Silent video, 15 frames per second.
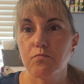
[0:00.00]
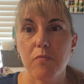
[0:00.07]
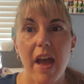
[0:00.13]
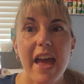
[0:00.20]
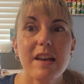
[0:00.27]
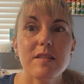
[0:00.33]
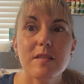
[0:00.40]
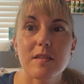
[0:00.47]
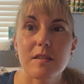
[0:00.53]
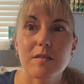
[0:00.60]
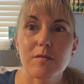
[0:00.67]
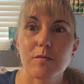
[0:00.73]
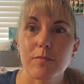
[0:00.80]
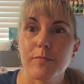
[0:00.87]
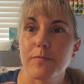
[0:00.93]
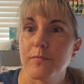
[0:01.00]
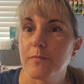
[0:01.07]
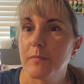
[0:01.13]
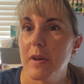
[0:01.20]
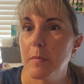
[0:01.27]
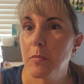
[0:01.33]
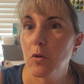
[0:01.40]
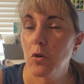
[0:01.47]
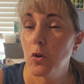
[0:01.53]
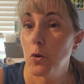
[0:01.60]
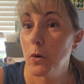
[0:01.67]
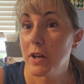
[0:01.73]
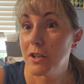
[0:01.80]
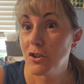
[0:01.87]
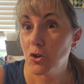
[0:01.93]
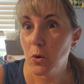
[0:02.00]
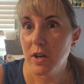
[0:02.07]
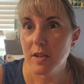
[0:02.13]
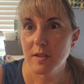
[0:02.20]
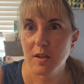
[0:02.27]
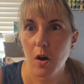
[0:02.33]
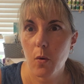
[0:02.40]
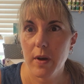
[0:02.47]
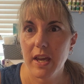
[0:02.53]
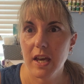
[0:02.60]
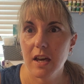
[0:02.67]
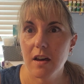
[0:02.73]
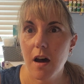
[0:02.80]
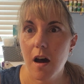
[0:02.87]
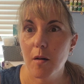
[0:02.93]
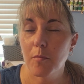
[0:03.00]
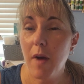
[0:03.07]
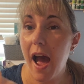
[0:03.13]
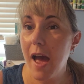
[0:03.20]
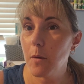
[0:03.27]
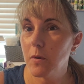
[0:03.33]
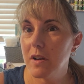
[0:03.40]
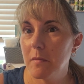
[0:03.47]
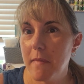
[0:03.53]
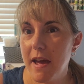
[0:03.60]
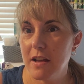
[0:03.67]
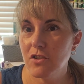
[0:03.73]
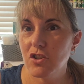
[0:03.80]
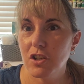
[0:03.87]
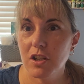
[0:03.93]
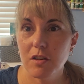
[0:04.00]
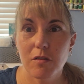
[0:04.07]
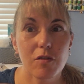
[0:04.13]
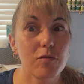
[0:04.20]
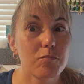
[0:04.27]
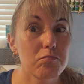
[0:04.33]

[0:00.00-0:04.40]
as people who enjoy sewing, I would imagine,